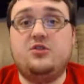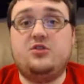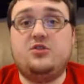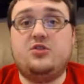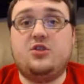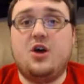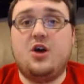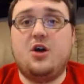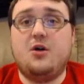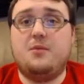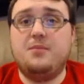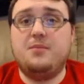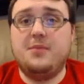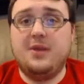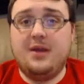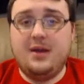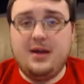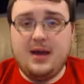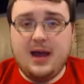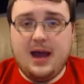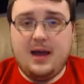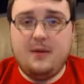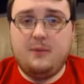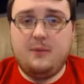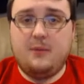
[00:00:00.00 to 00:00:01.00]
So
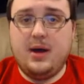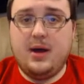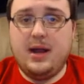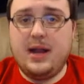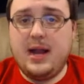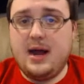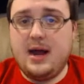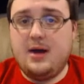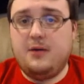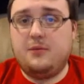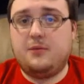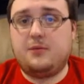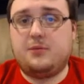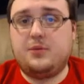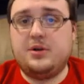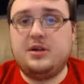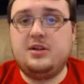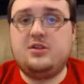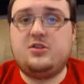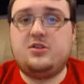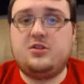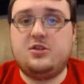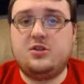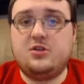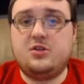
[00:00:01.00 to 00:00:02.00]
I went out,
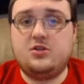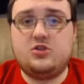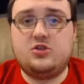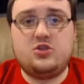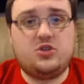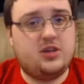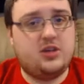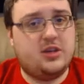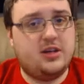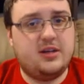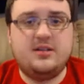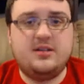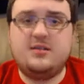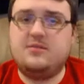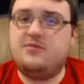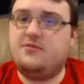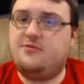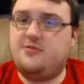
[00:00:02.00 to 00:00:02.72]
researched,